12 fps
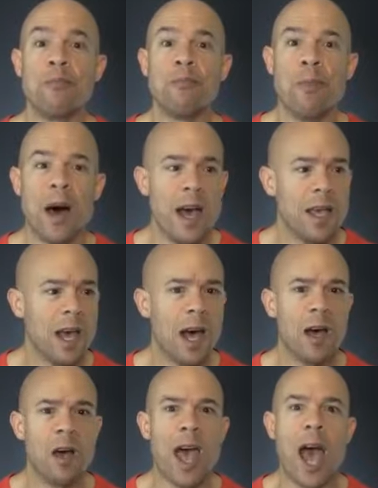
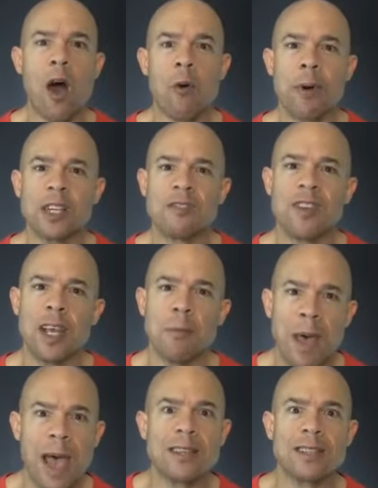by how much of an
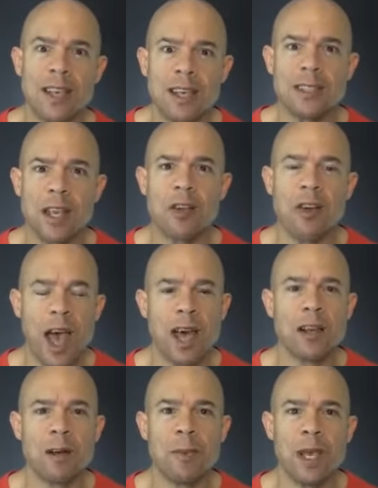impact Zig Ziglar
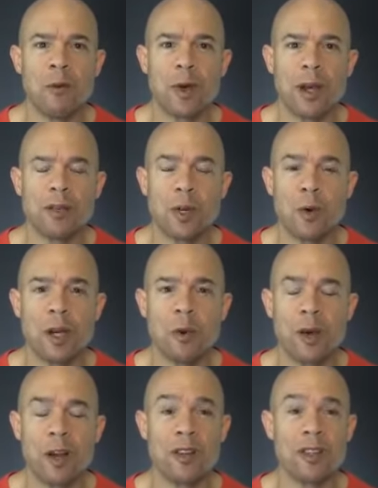had on me when I was
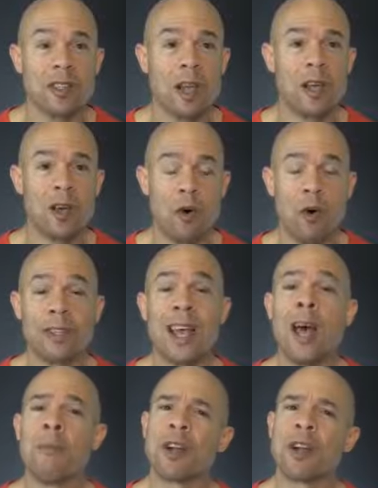21 years old,